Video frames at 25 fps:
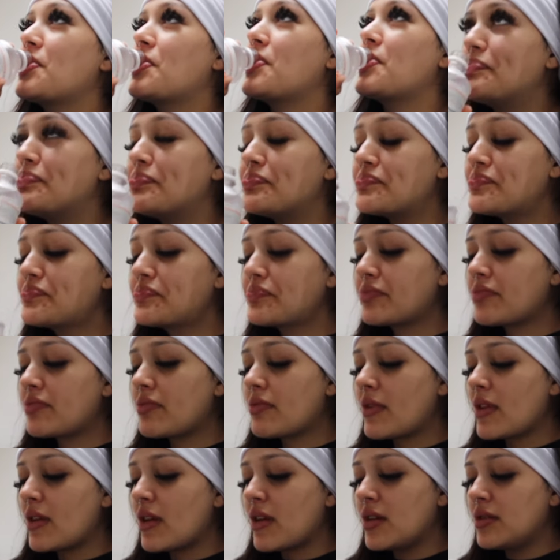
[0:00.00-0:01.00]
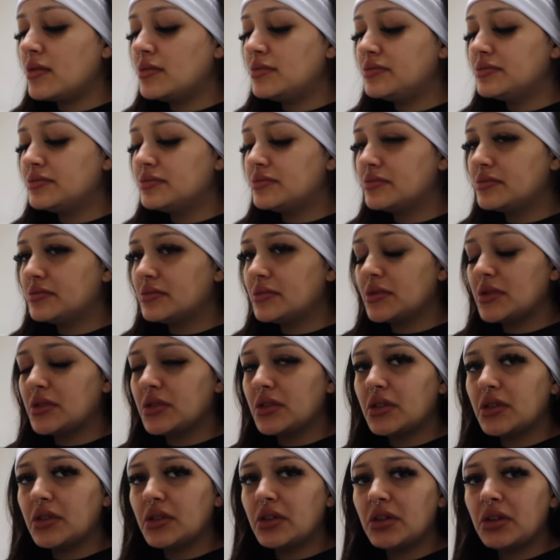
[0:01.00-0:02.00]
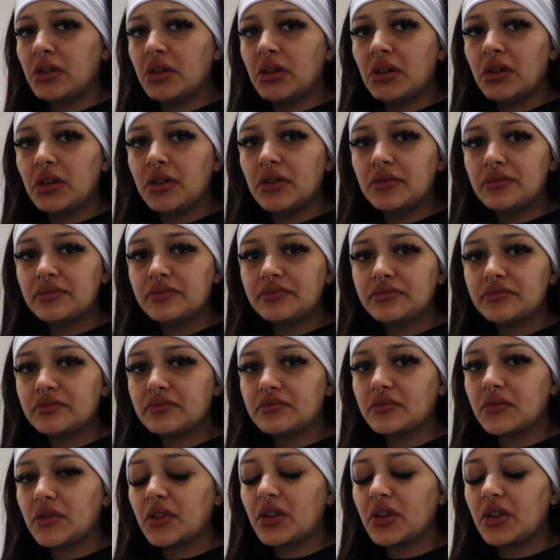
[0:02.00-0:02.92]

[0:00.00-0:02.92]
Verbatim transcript: chug, chug, chug, act like a taco. Don't taste it.